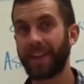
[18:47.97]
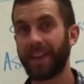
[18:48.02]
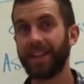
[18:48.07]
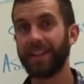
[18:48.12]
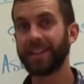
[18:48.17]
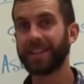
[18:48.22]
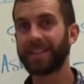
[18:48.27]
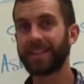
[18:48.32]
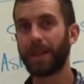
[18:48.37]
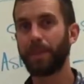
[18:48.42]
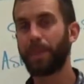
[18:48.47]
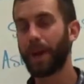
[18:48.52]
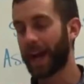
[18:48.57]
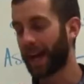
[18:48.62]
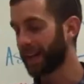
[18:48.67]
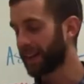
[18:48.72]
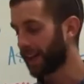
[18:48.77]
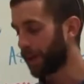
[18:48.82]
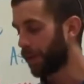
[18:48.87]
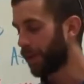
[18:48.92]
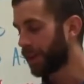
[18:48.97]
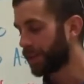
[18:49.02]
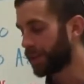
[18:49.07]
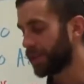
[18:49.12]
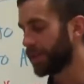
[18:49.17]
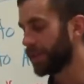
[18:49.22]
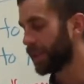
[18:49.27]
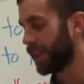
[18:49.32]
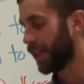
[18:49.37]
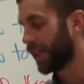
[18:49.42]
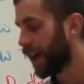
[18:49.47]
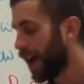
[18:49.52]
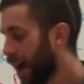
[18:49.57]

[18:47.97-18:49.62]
And this is the path I want you to take.